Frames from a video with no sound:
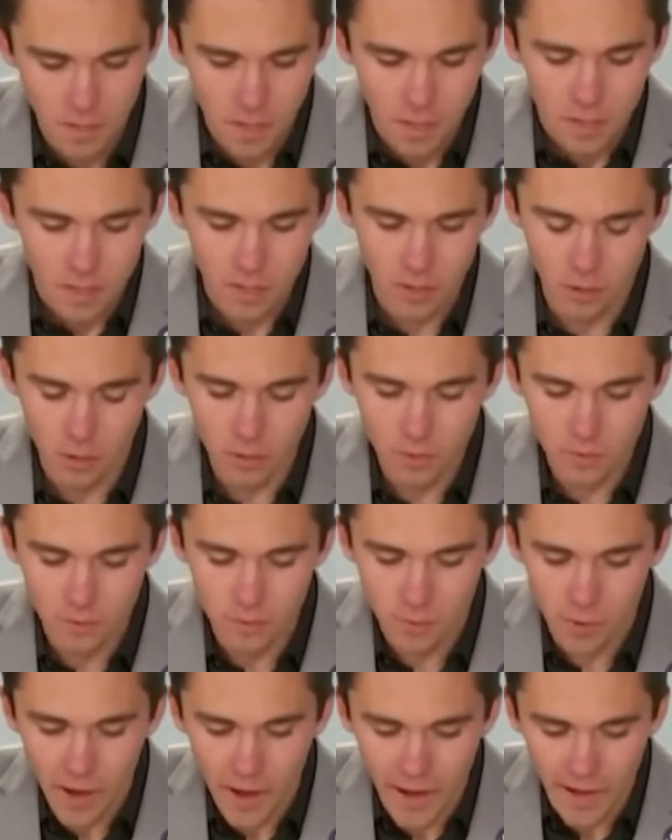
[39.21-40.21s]
The cold
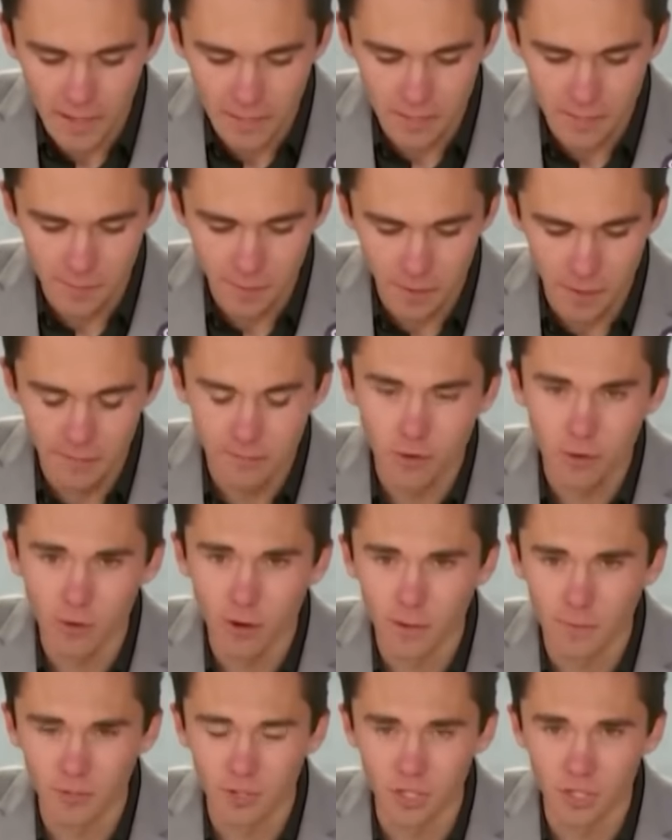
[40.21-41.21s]
grasp of
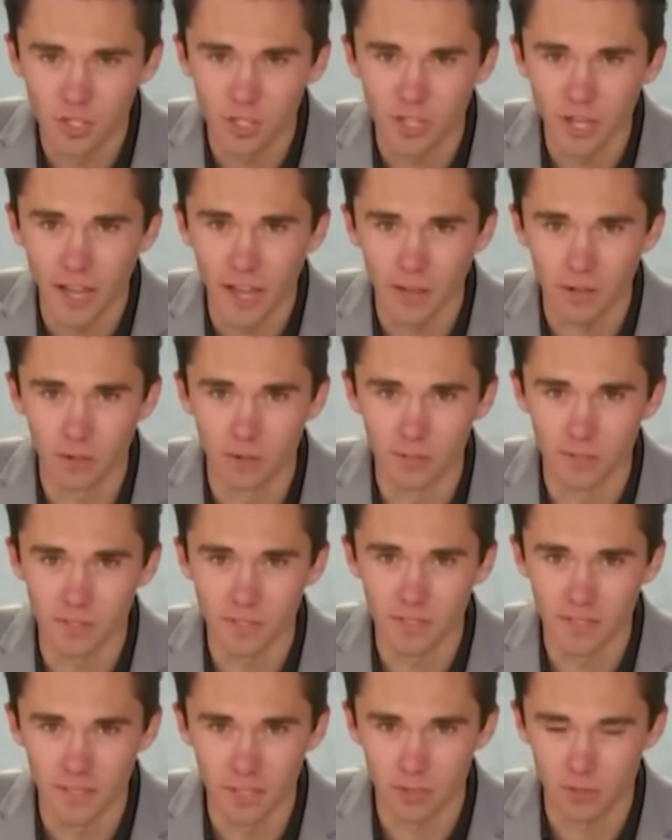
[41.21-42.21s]
corruption shackles
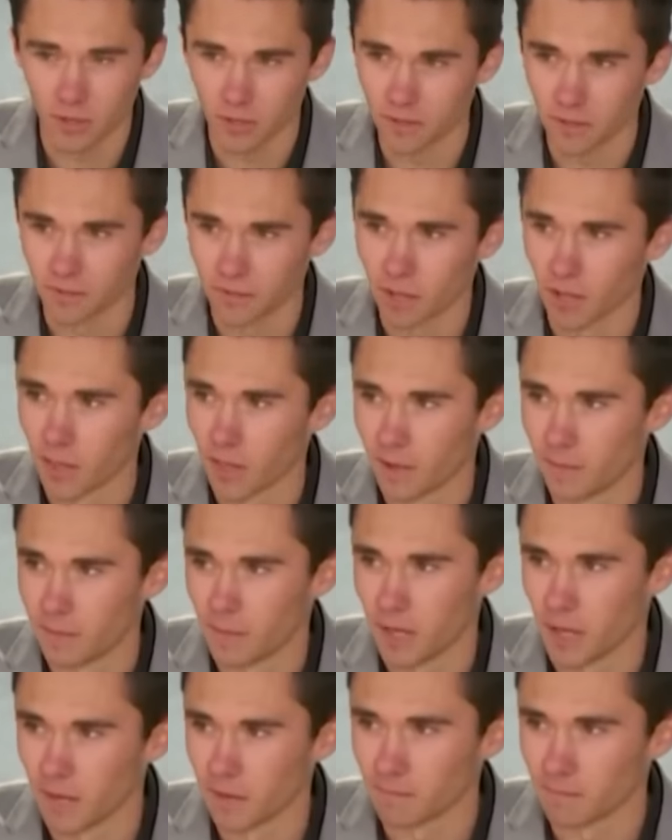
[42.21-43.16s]
the District of Columbia.